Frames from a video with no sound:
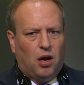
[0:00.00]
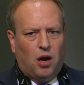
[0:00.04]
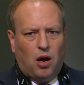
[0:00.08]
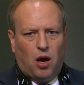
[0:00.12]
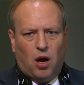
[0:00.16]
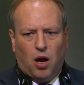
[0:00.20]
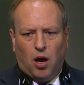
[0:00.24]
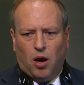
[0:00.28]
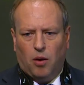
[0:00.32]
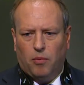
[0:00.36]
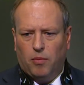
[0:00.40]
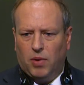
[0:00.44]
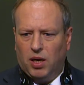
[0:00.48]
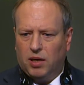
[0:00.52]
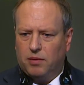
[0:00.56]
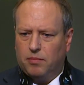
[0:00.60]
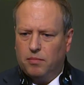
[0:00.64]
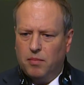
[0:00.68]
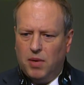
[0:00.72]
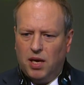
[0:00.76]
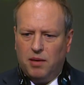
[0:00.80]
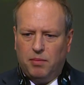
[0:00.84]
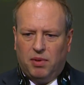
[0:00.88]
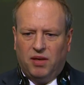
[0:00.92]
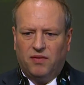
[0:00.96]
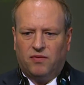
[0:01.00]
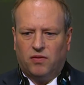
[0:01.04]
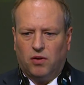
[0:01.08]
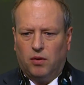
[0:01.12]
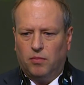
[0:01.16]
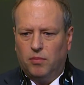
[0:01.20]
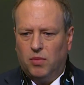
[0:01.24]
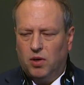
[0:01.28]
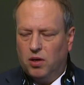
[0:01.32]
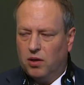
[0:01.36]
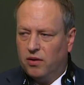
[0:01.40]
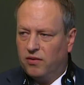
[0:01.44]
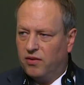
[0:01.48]
it may be
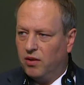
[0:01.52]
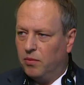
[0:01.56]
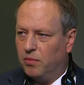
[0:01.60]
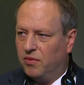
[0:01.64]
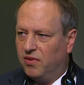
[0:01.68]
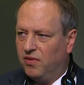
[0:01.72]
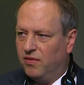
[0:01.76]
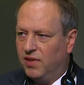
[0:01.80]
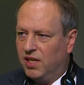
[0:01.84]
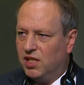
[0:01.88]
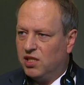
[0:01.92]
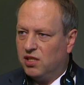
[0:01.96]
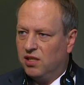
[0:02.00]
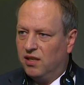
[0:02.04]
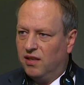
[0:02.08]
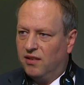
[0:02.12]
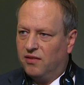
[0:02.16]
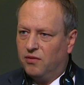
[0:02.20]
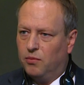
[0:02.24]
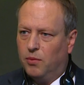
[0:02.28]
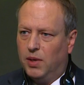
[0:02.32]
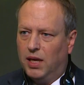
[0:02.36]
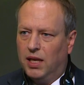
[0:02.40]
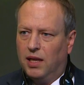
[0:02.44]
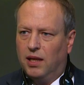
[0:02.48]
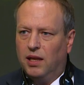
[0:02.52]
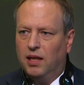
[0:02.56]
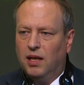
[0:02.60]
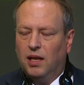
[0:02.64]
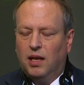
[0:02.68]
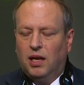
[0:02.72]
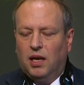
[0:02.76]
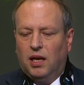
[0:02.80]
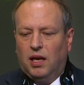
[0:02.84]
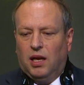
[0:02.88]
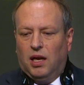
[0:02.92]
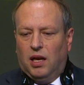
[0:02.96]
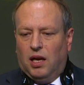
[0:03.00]
from Earth observation as well.
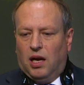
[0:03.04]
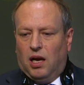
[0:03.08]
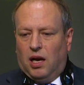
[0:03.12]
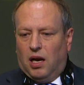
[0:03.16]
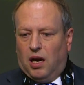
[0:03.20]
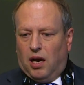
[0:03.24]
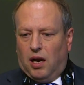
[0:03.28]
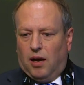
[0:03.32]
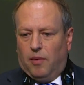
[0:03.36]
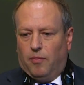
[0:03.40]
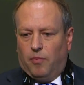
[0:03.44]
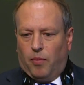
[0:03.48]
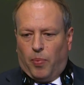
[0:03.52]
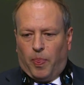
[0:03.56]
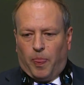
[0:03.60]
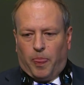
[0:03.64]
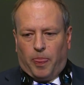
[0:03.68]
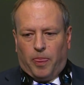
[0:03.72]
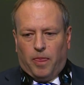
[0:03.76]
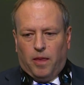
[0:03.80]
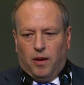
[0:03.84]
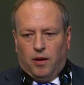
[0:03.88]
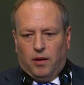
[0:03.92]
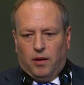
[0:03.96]
And